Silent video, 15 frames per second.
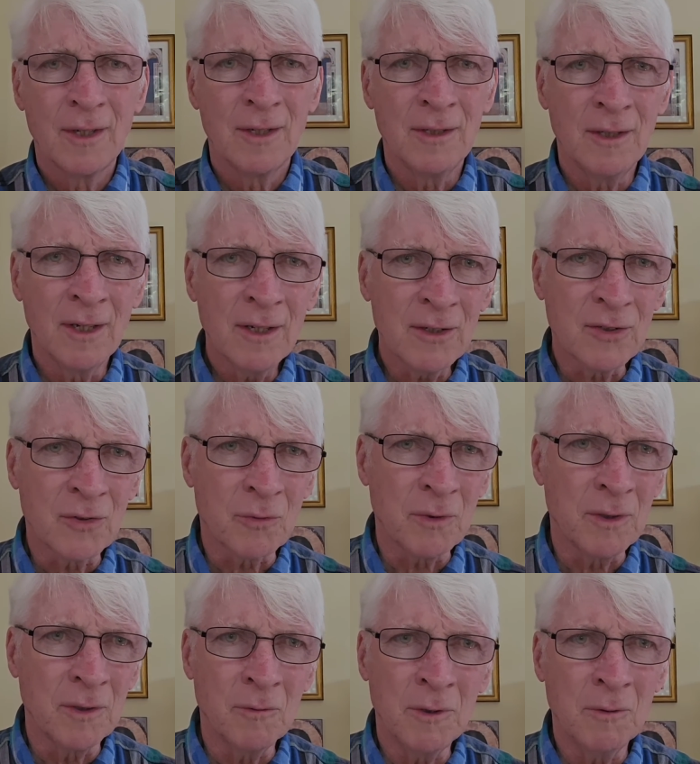Yes,
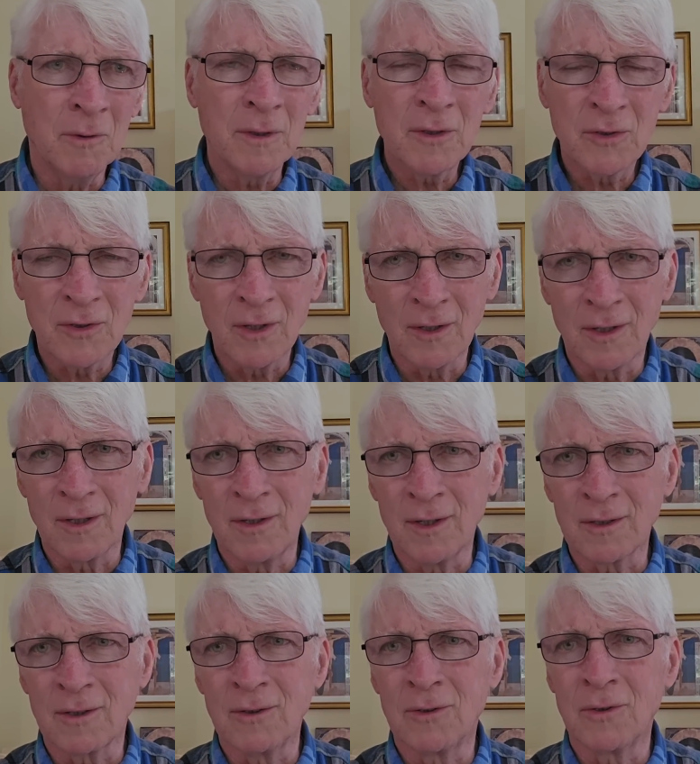we want to stay
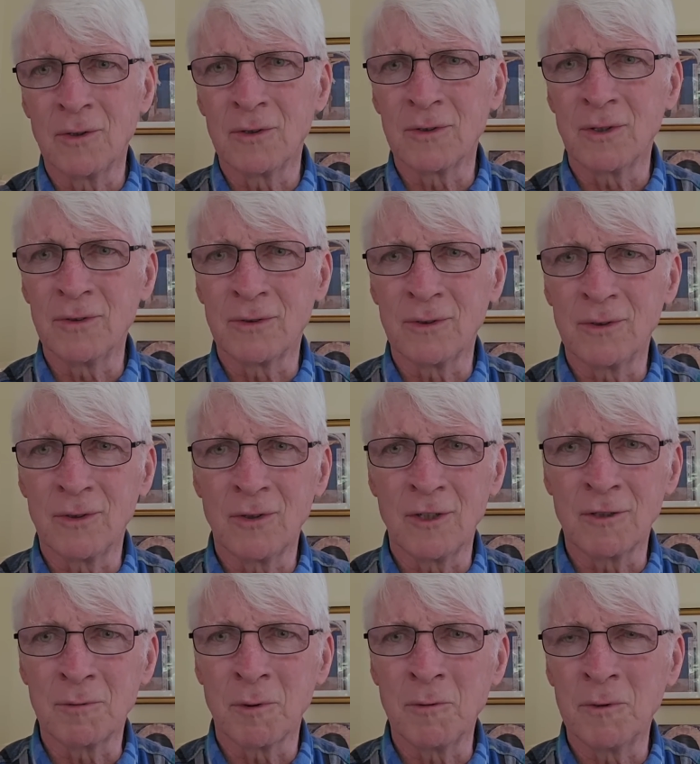connected to our sons and
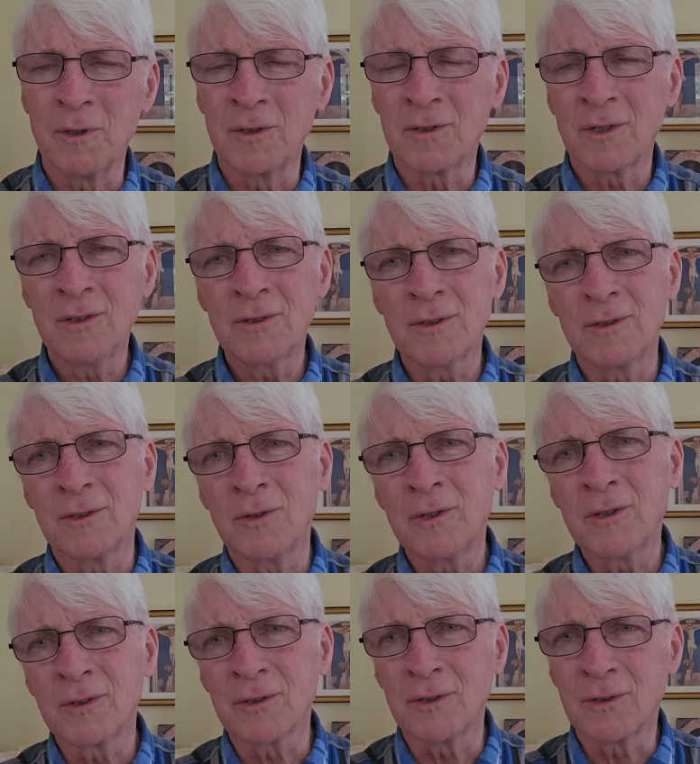daughters, but when our sons and
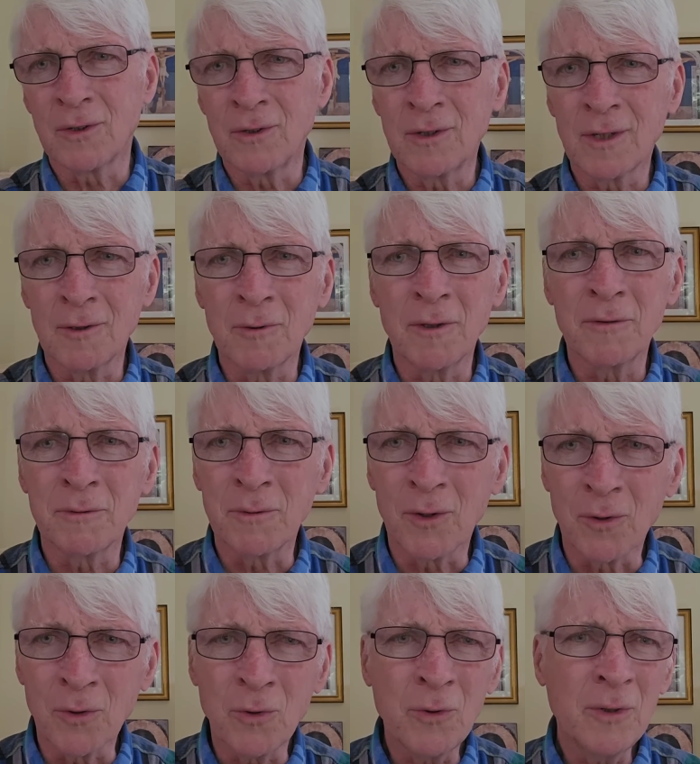daughters are turning away from the
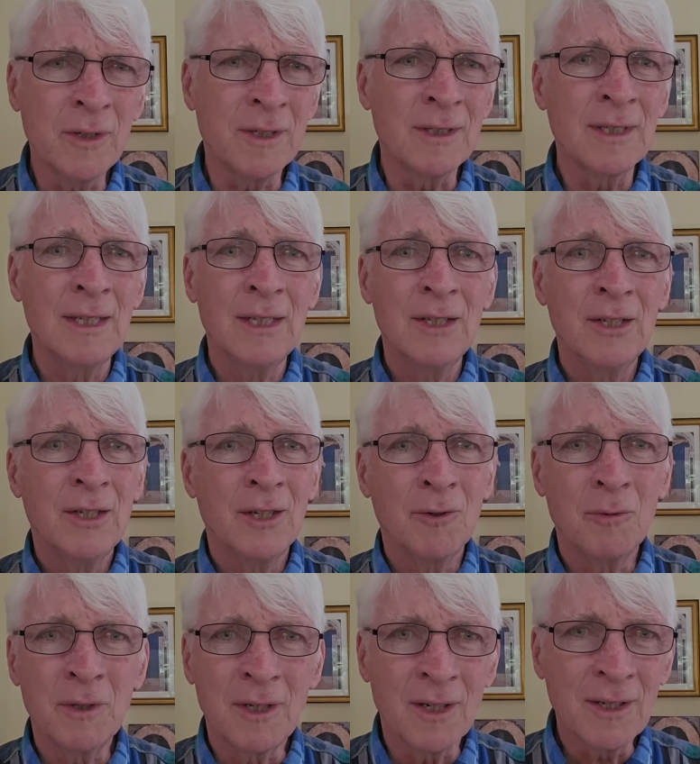Lord,
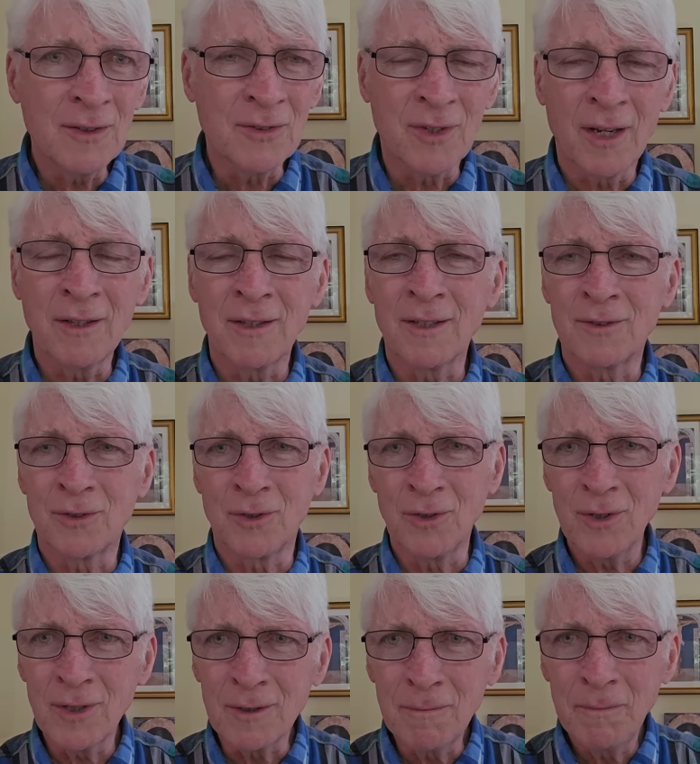we can't say that's
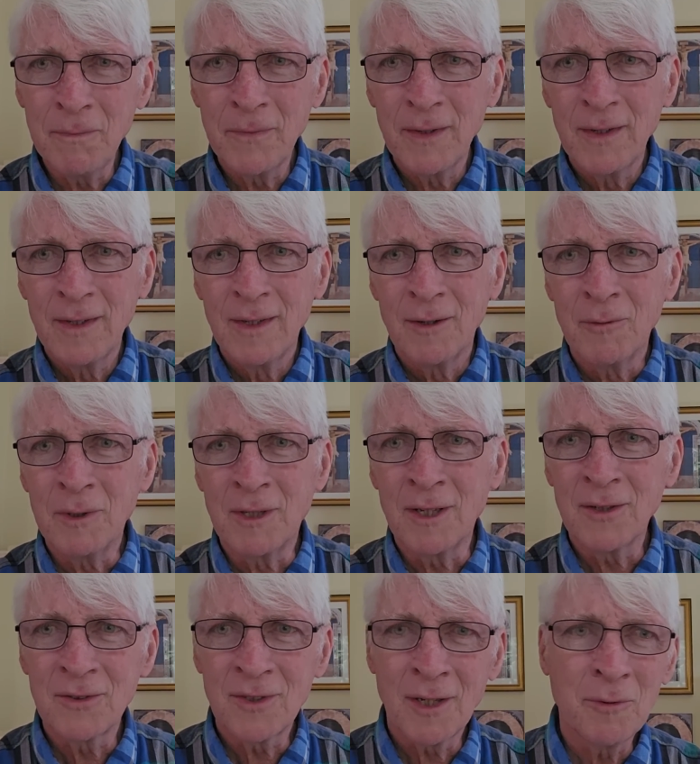good. We
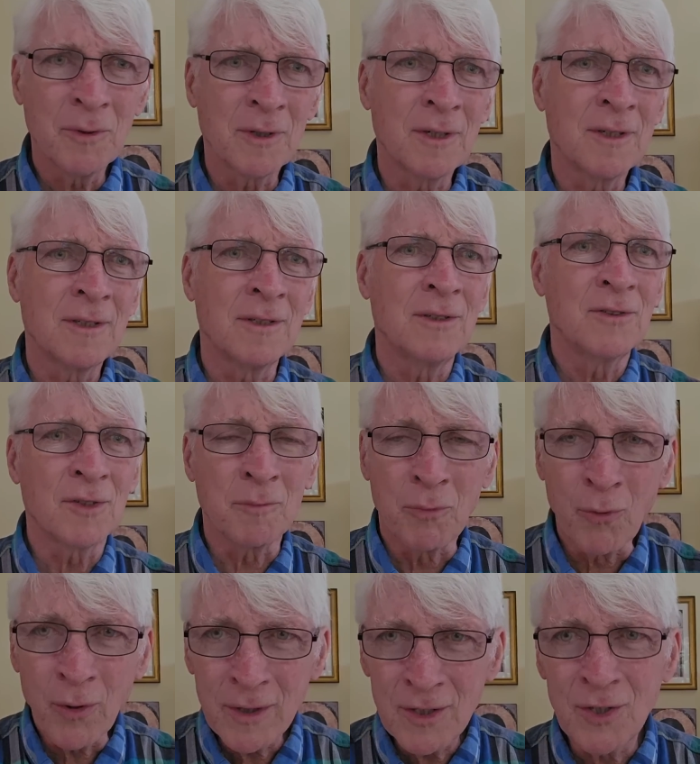can't say we're going to
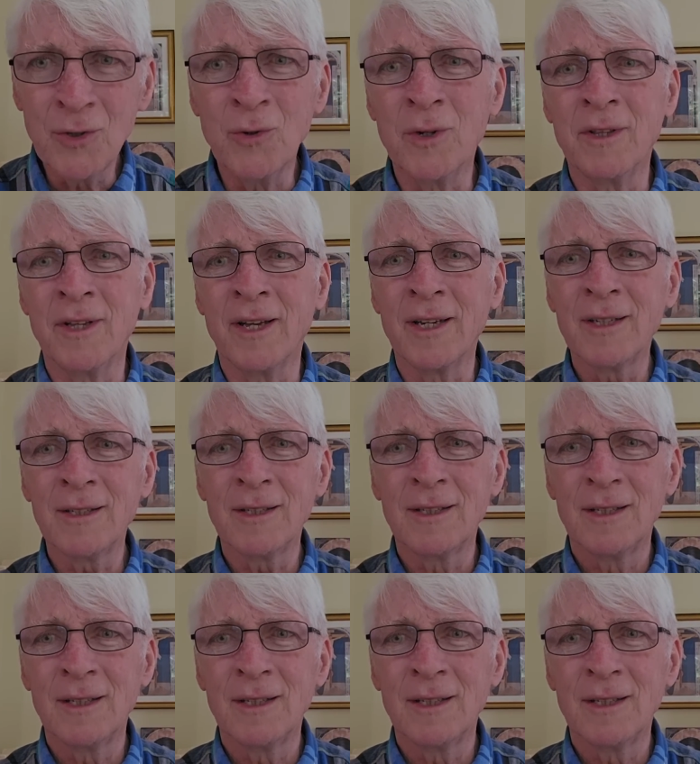support you in that.